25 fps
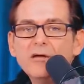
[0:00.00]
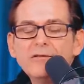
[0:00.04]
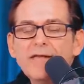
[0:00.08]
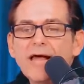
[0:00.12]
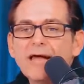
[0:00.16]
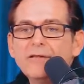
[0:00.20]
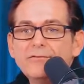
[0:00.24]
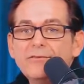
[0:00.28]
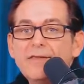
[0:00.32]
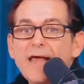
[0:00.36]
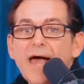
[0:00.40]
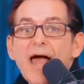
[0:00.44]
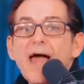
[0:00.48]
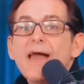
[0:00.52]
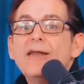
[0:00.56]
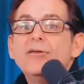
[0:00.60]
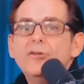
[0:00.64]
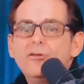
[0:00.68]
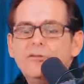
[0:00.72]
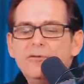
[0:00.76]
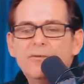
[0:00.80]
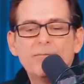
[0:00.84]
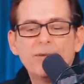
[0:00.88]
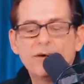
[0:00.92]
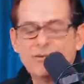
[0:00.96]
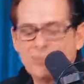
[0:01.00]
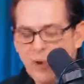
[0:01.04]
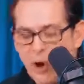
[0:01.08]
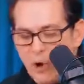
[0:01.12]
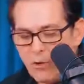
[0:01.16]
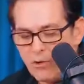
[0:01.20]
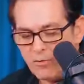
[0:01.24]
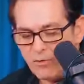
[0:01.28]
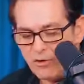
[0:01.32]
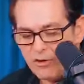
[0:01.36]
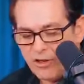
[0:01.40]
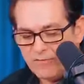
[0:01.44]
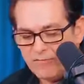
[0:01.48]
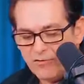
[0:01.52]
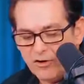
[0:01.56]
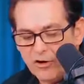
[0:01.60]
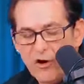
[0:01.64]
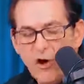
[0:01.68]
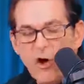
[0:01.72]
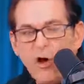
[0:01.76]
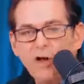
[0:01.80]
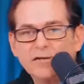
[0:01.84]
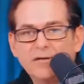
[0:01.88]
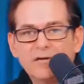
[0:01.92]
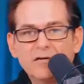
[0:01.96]
but no one will ever
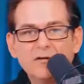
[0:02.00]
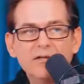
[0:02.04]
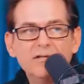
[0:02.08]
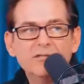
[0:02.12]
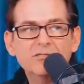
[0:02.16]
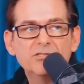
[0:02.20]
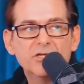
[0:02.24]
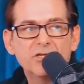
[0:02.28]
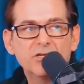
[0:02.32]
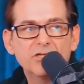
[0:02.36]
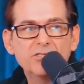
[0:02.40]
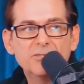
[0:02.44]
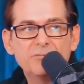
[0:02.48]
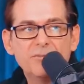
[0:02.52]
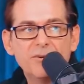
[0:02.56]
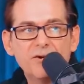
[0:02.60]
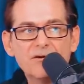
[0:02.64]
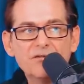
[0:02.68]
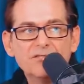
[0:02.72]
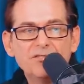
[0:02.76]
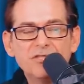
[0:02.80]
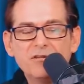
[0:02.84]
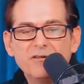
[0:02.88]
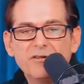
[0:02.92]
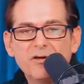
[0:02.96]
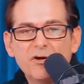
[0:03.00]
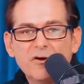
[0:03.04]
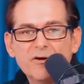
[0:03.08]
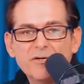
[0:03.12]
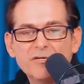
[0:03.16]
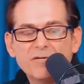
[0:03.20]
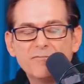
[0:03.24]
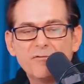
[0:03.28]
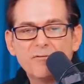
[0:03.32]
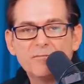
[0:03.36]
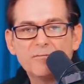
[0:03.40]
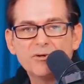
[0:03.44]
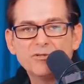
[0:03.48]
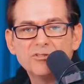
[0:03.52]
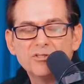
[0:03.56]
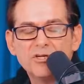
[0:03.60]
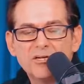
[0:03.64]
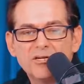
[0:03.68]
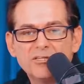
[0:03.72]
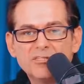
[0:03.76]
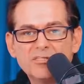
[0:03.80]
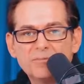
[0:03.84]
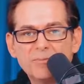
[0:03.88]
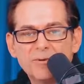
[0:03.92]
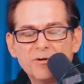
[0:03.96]
call the Clintons a conspiracy theorist for pushing
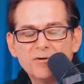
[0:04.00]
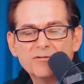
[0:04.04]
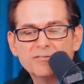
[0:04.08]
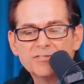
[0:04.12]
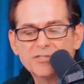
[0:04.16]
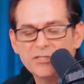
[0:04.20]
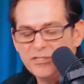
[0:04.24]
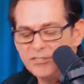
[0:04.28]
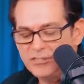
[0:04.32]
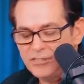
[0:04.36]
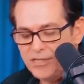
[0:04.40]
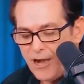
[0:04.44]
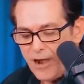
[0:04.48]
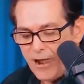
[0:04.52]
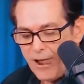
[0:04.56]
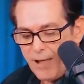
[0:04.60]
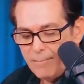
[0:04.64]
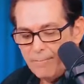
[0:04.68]
conspiracies.